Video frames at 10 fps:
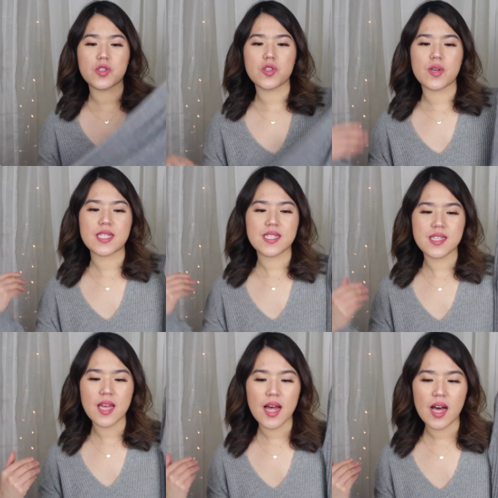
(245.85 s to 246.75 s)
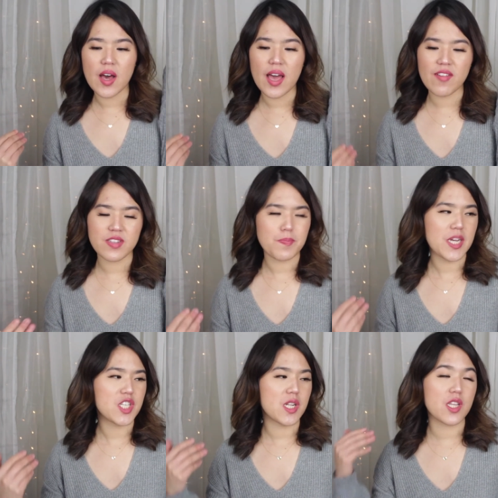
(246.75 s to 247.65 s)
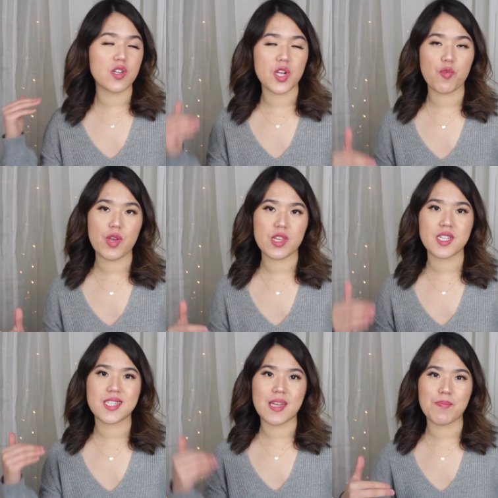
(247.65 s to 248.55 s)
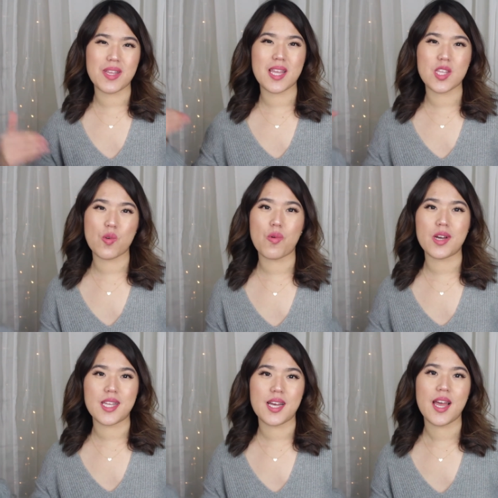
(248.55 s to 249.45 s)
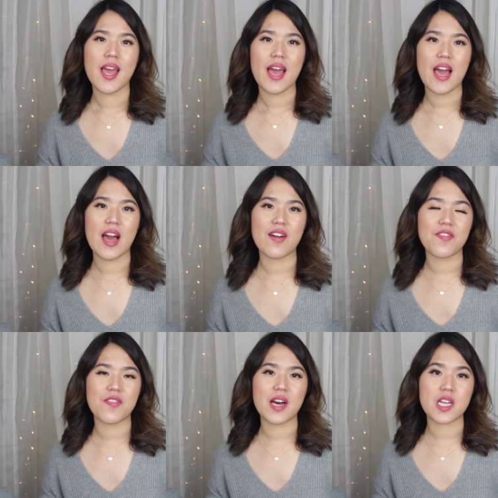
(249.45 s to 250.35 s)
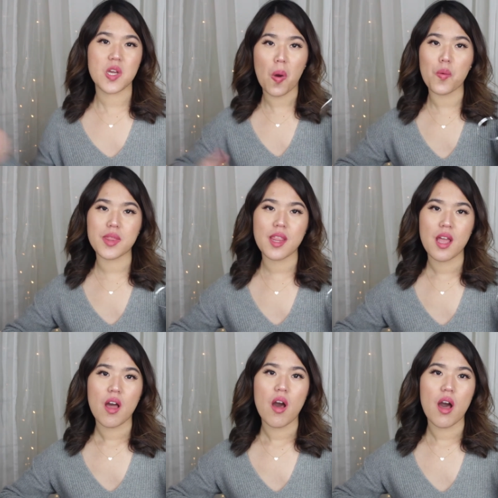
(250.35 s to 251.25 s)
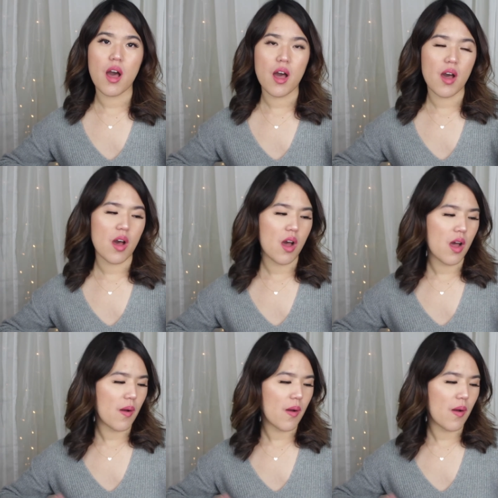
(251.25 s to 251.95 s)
So it's uh, especially during winter, it's something that you want to have a coat uh